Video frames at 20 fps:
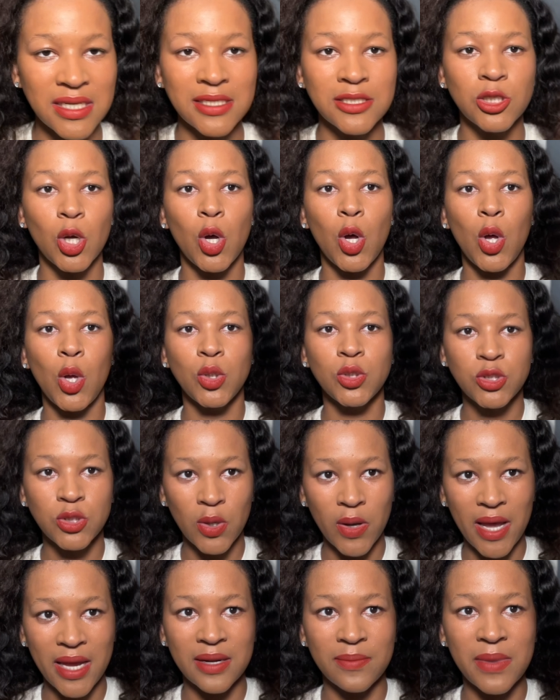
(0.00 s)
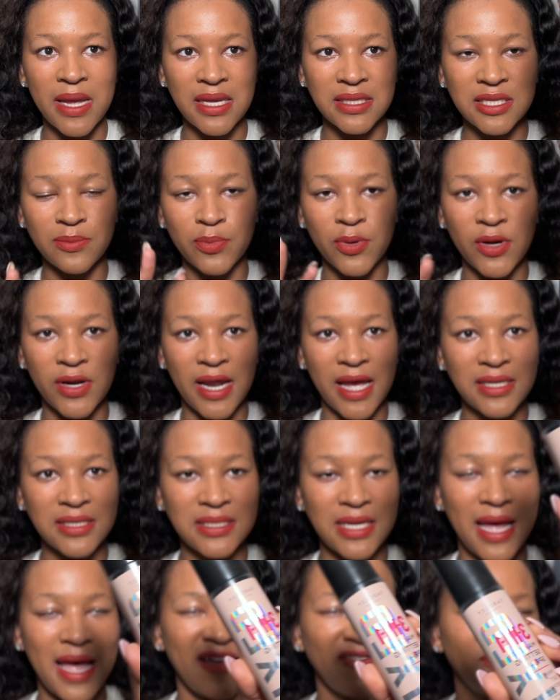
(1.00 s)
is also an amazing product.
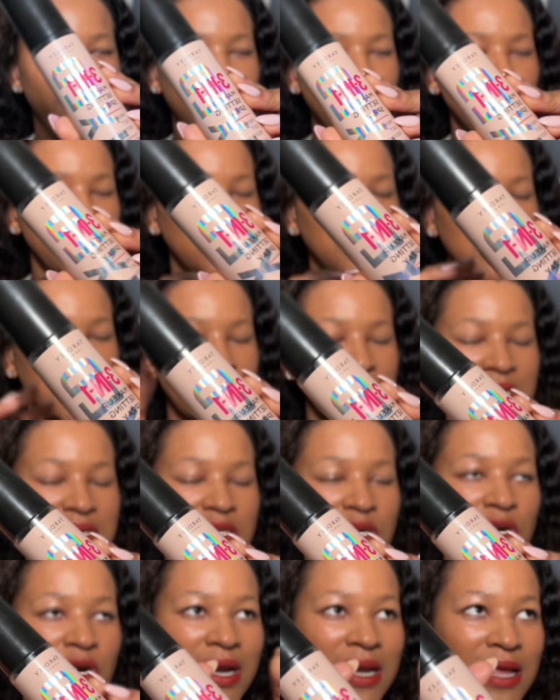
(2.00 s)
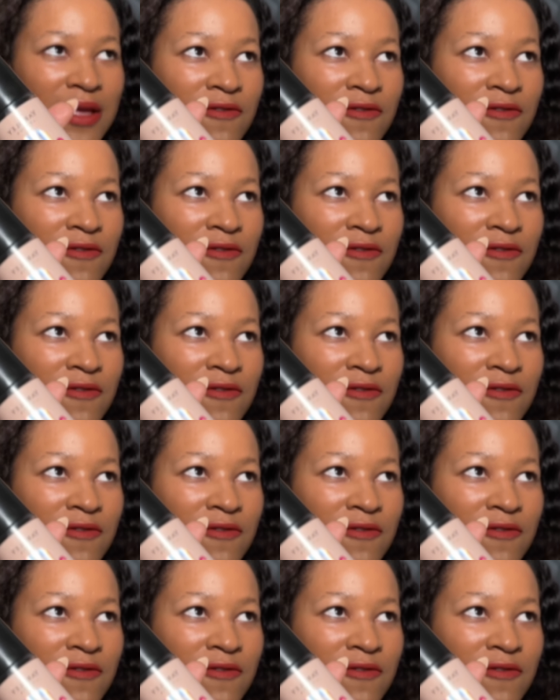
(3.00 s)
I've been using this girly